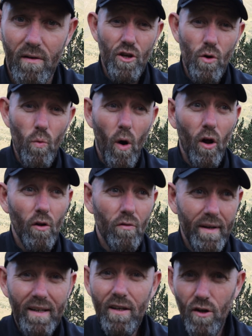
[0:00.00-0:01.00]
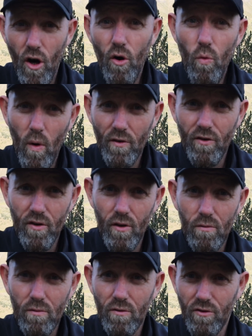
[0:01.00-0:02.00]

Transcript: You already know what to do.